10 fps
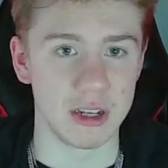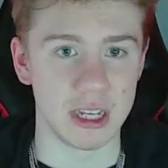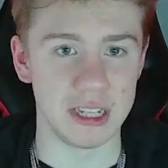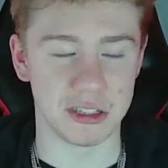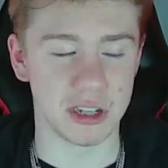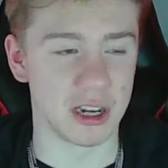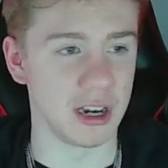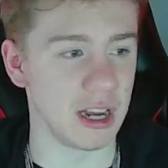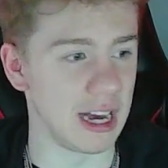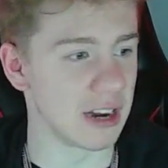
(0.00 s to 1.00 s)
he's going
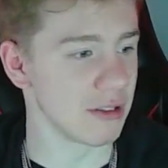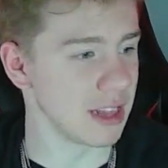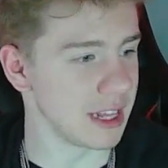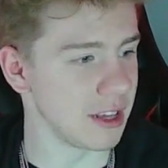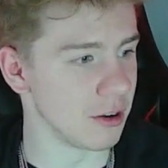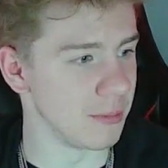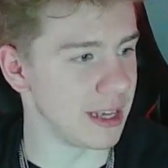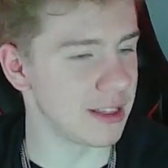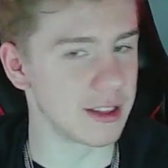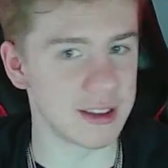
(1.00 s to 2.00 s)
to... I don't think he'll
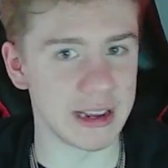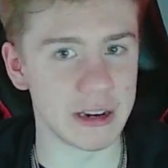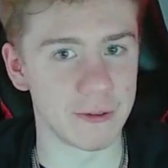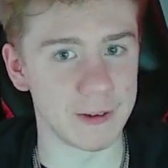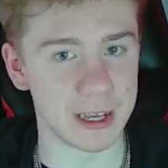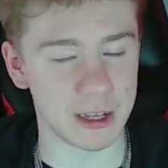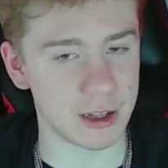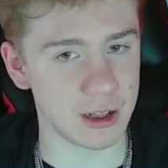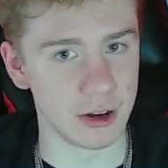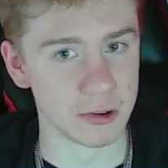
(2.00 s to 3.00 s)
make the title fight
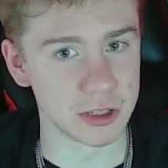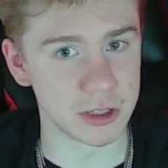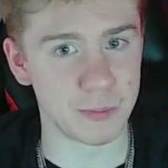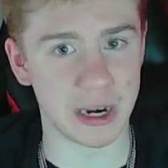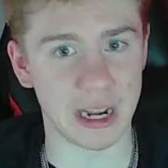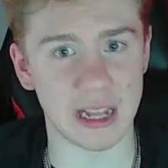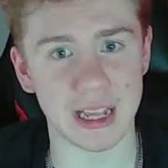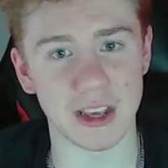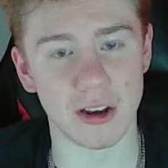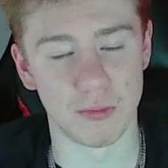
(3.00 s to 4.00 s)
close, but I
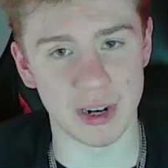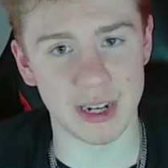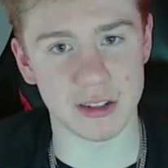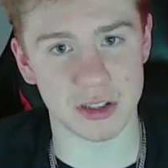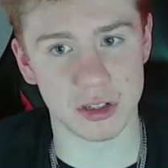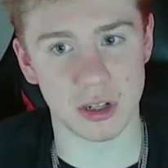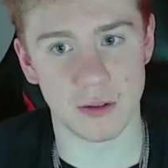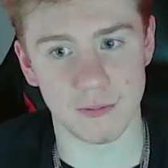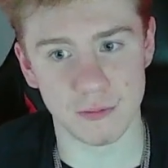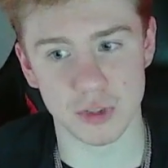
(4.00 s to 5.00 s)
think he'll bring
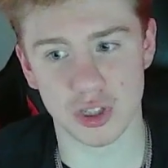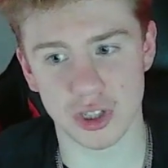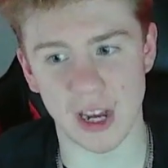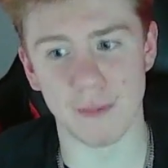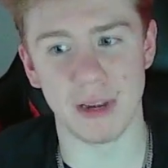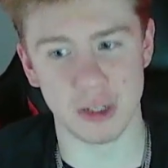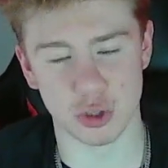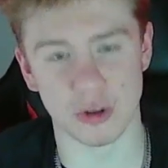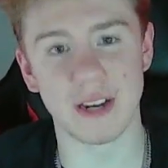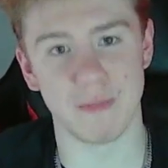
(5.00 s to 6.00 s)
some
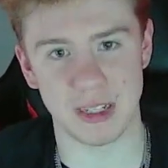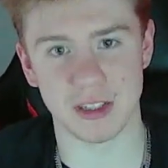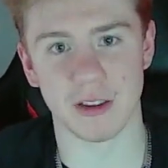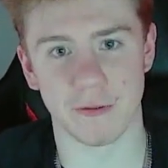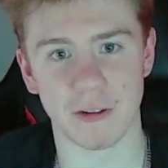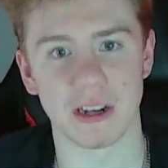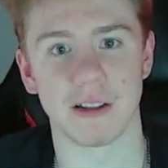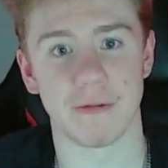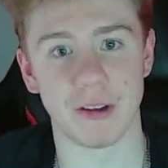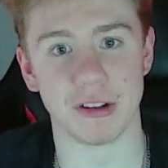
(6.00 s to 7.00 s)
intrigue to the front of the
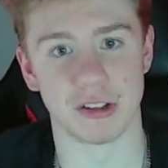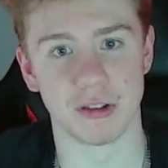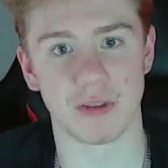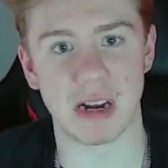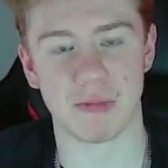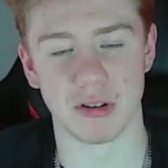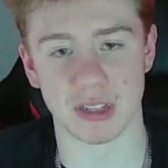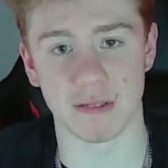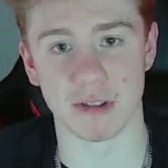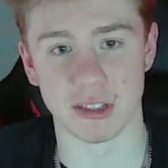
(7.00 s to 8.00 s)
field to the Red Bulls.
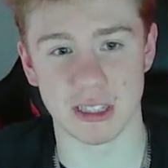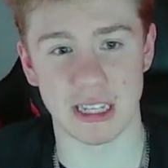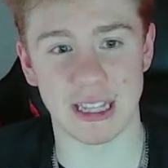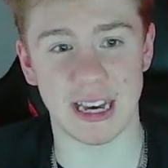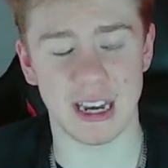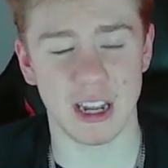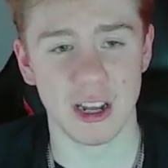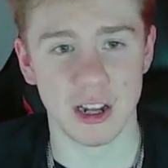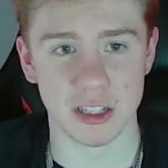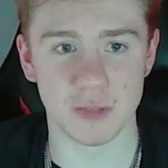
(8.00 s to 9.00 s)
I will say that.
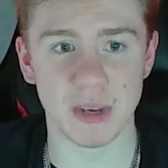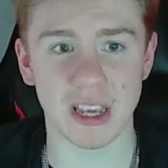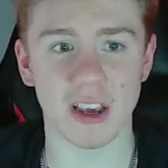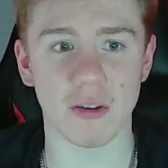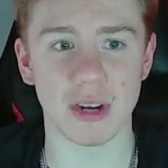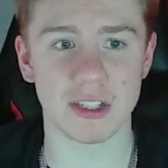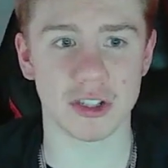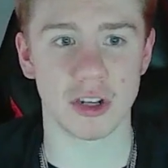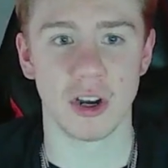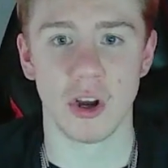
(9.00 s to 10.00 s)
And speaking of which,
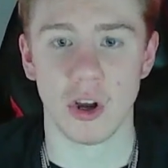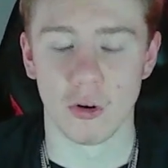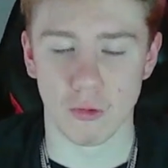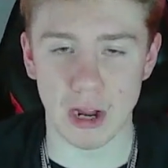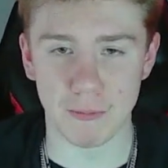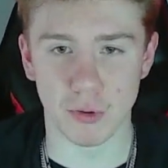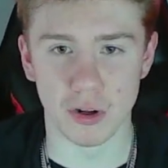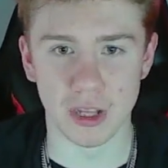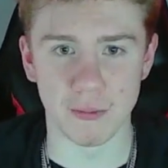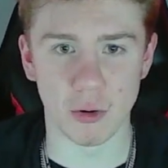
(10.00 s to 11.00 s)
Red Bull
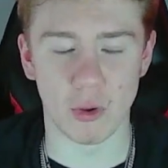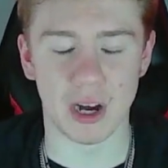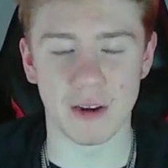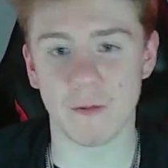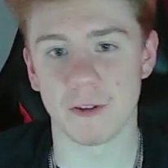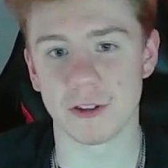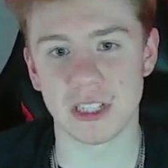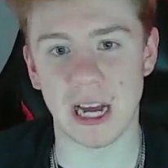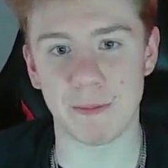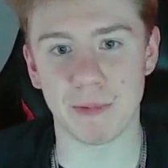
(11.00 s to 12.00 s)
number one for
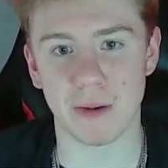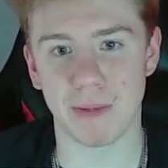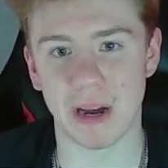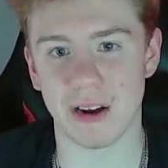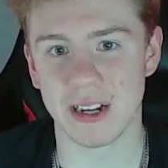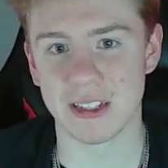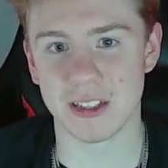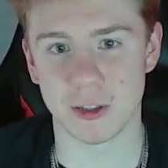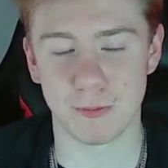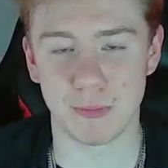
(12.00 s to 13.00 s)
Verstappen and
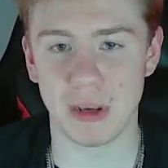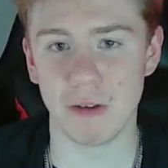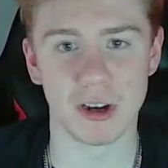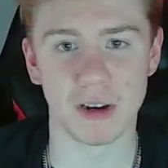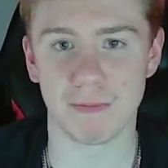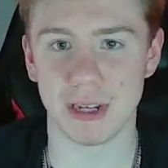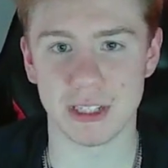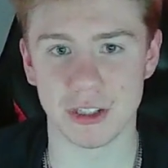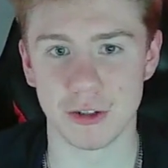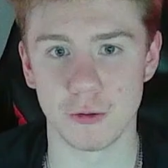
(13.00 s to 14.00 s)
Perez, P1 and
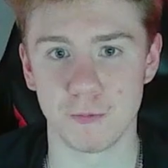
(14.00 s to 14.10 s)
P2.